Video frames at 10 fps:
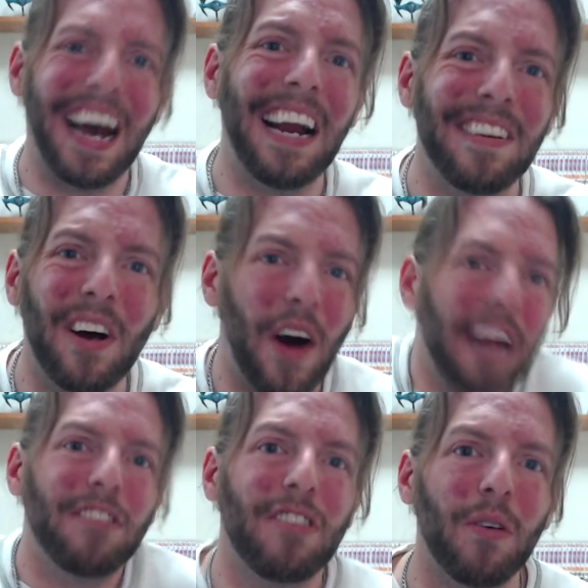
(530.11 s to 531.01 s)
I don't know. I
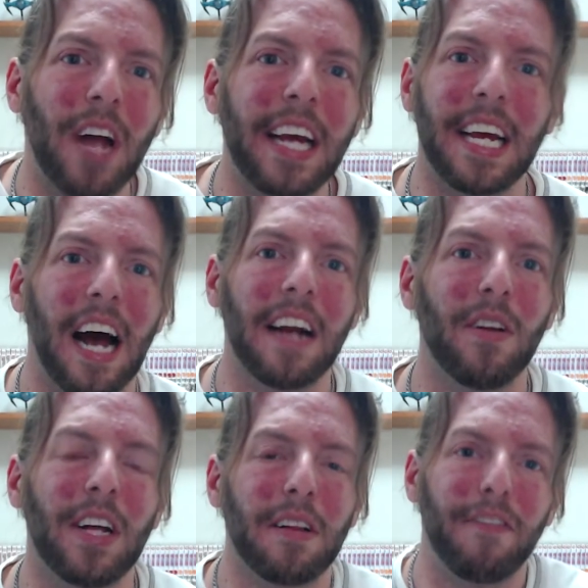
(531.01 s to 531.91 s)
just don't like it. I
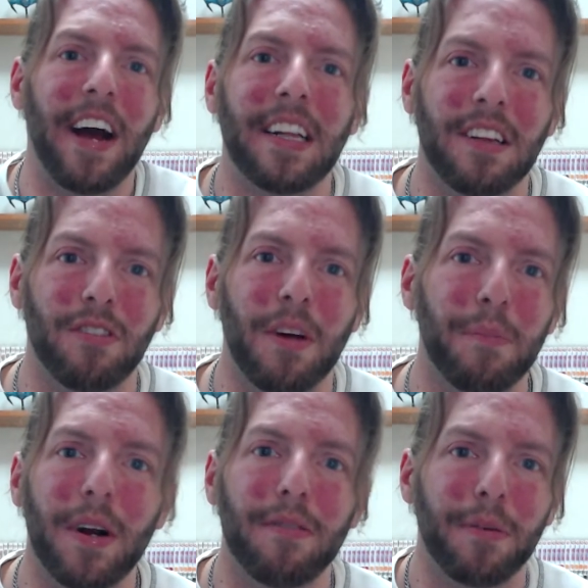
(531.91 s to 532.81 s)
don't like the fact that they're
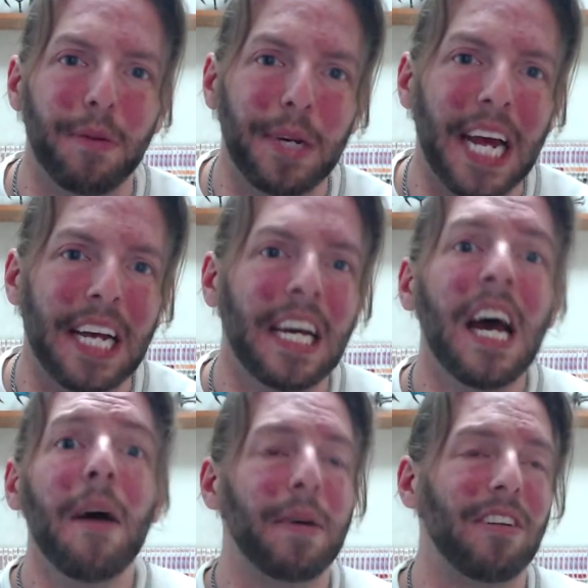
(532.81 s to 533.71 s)
separated from the beginning,
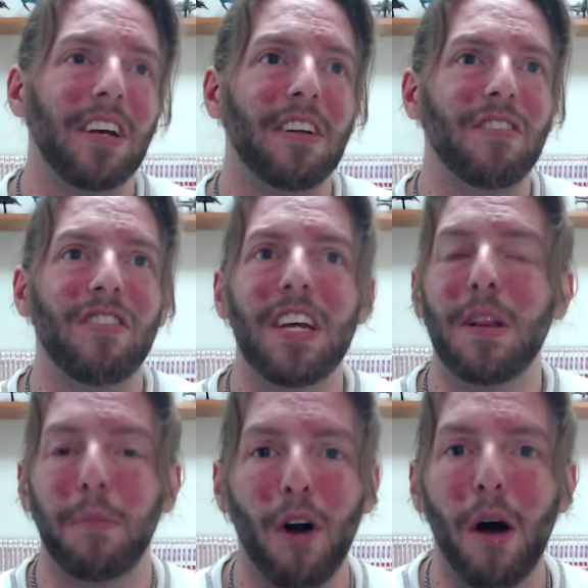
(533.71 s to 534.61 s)
because I can see the
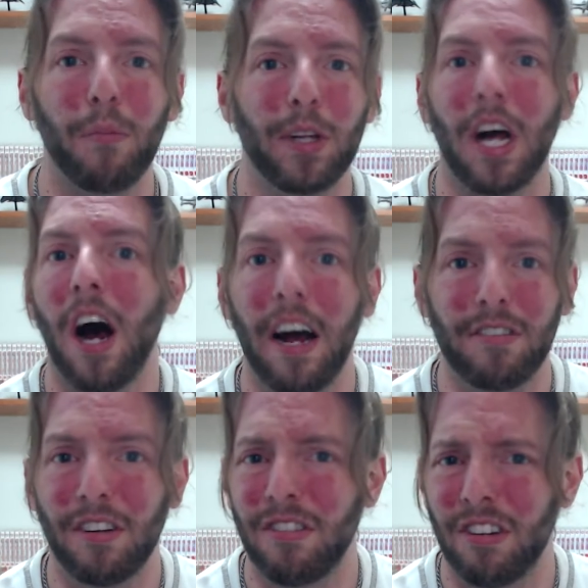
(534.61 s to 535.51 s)
problem with the
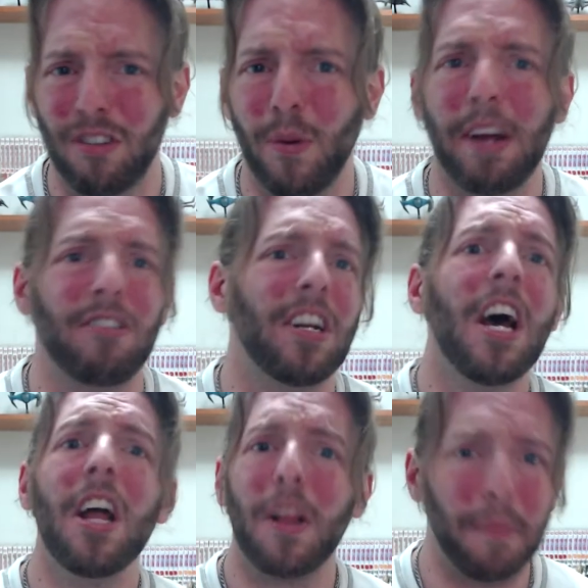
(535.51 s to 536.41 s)
hostage situation,
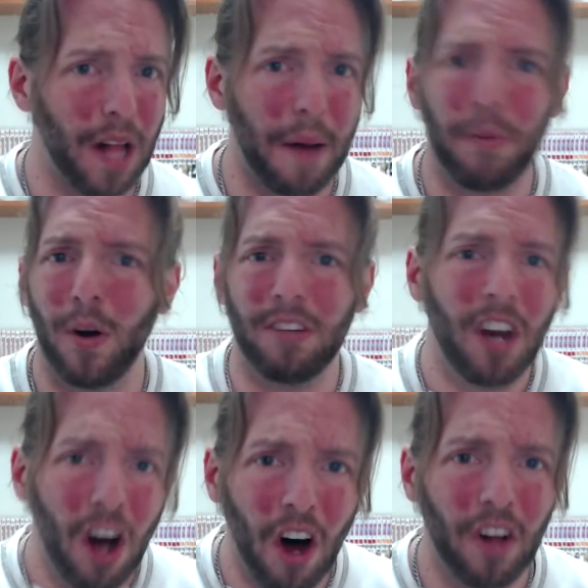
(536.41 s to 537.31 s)
the plot points,
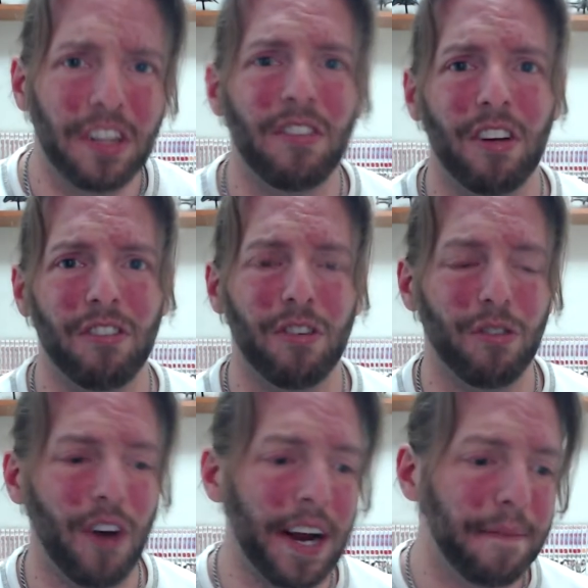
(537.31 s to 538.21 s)
all these issues,
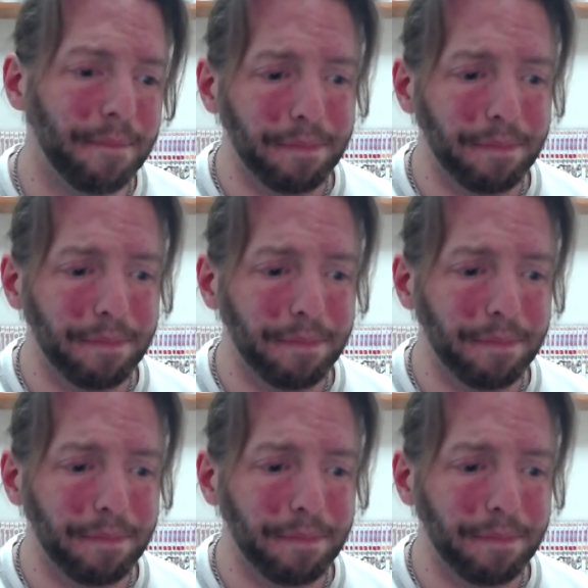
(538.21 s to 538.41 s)
right?